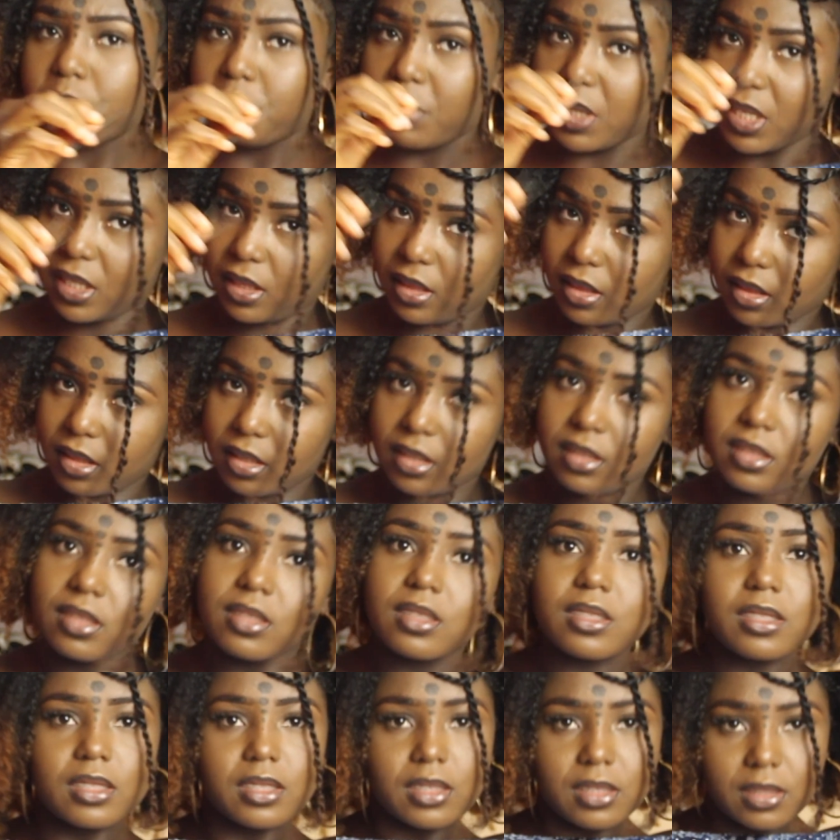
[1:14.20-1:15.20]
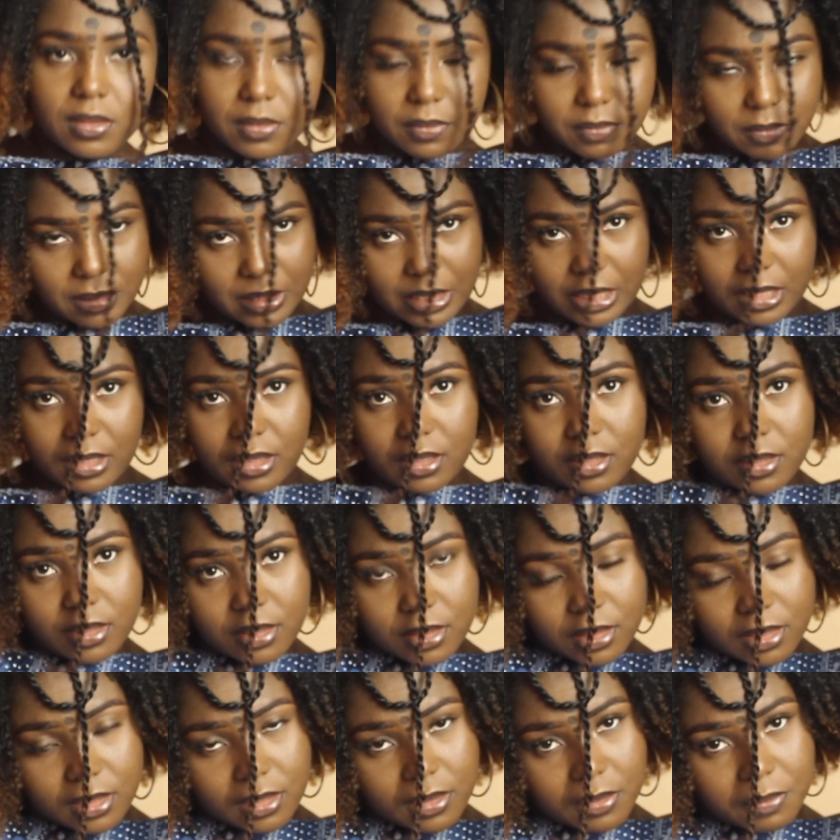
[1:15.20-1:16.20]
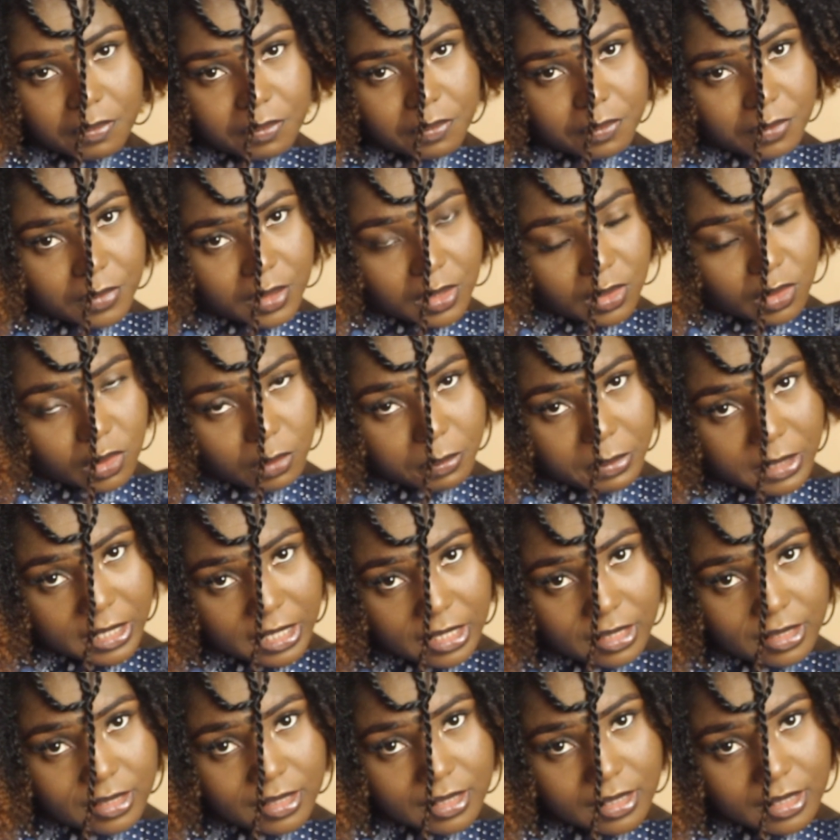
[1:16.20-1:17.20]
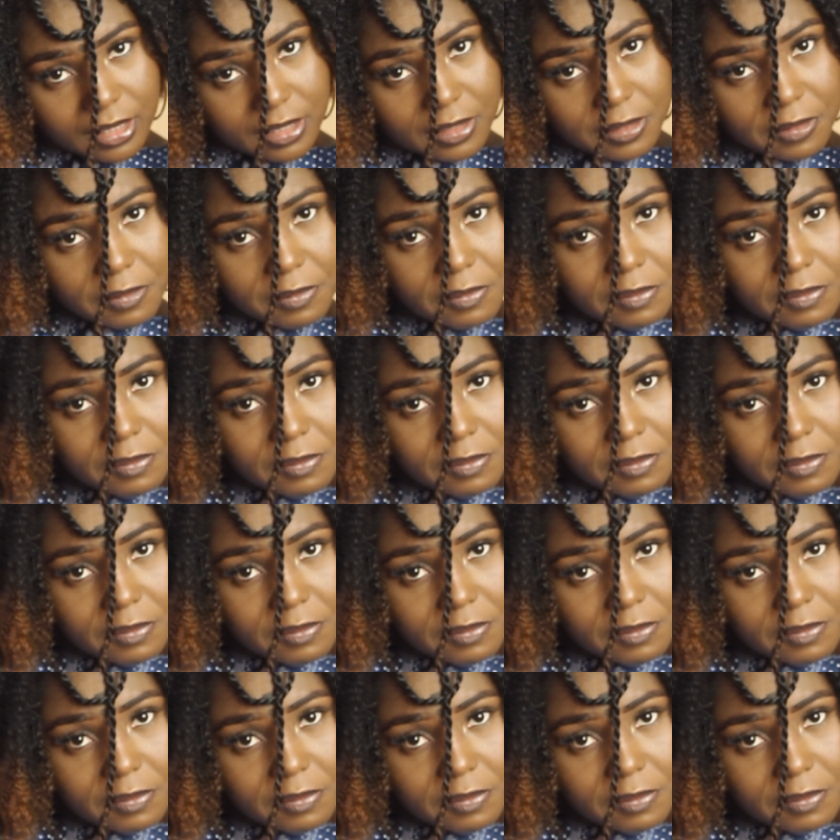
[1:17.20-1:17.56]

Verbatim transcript: pin this like this into place.